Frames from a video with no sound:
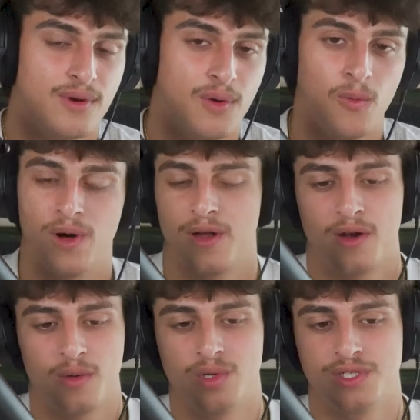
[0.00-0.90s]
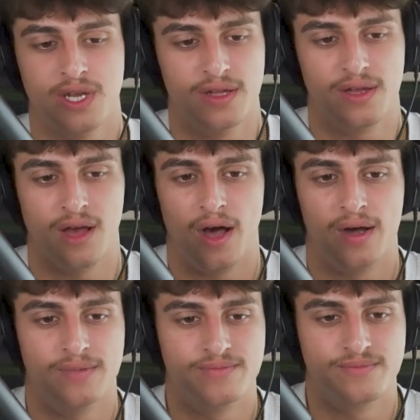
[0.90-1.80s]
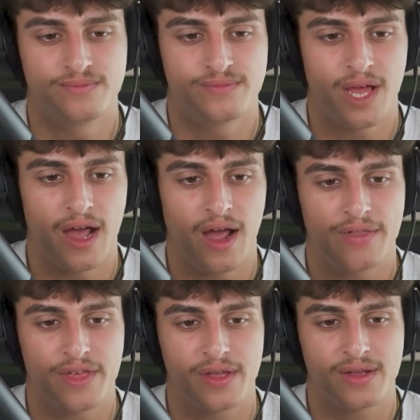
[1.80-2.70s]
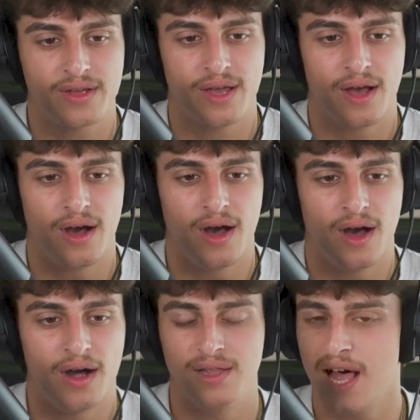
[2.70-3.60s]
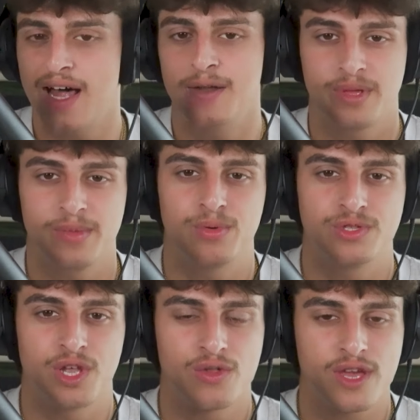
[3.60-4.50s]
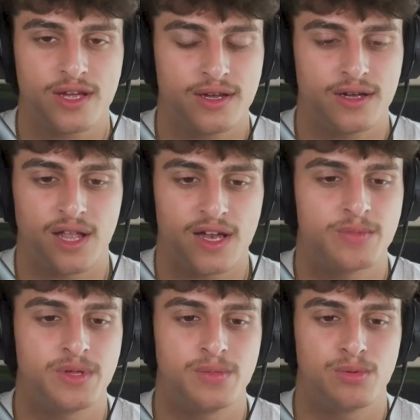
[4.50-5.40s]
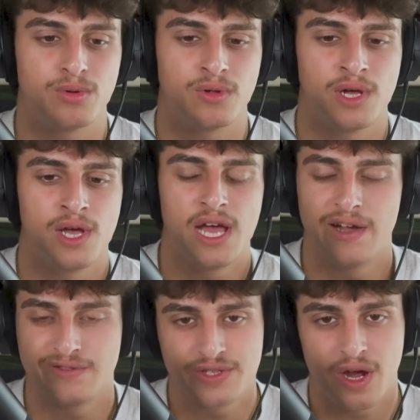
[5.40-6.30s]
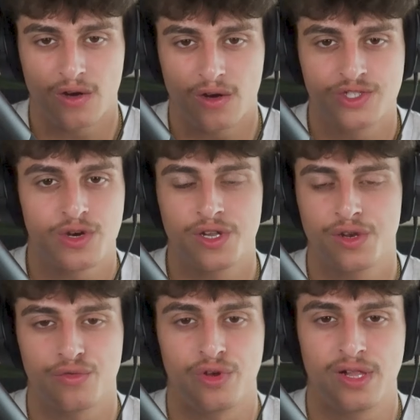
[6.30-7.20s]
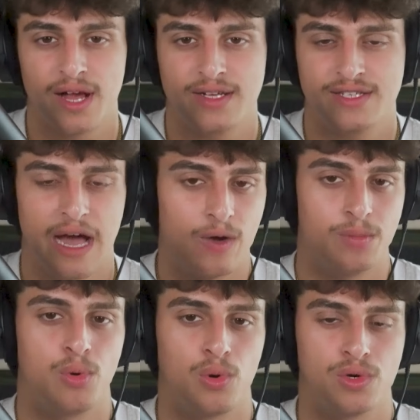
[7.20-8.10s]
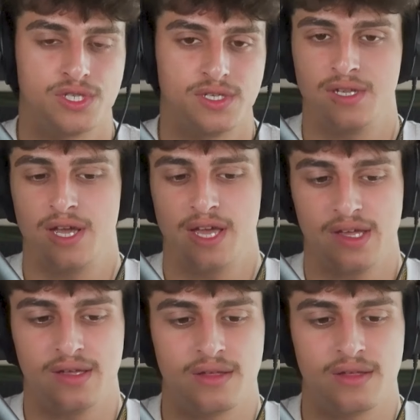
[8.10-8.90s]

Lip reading: 100%. I think a lot of people know that. A lot of people are starting to realize how important a